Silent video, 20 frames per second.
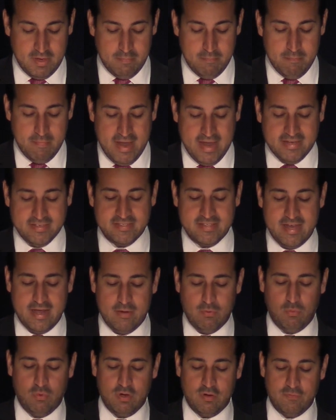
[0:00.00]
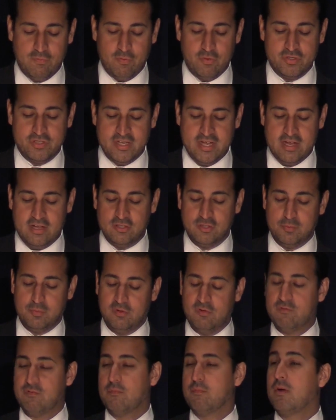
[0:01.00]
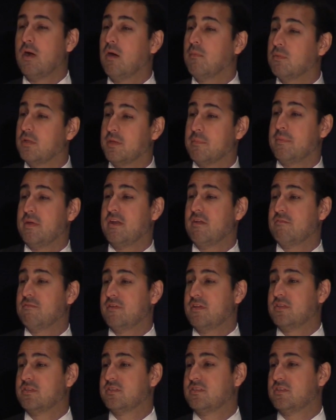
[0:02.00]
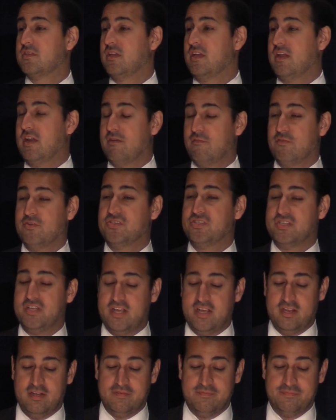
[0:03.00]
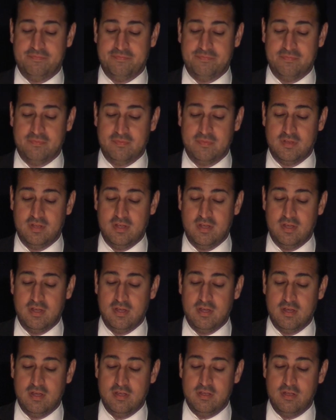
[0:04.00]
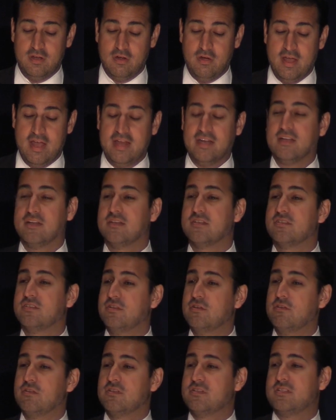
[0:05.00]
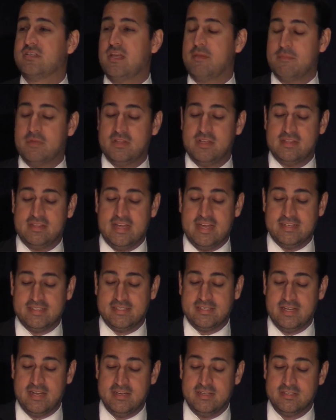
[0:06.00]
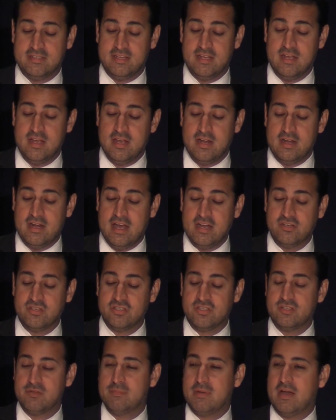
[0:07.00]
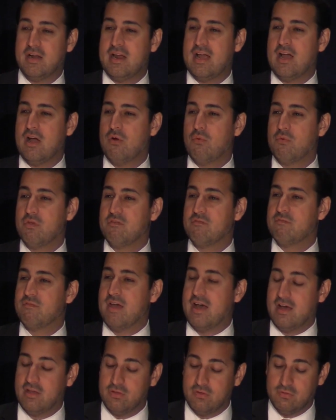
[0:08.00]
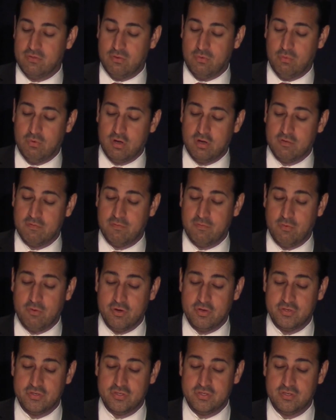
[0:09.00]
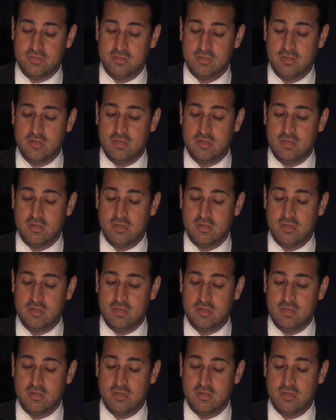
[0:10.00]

makes that workforce eligible for public benefits in every state you know, and consider the statement that that sends, not just about how we value the workforce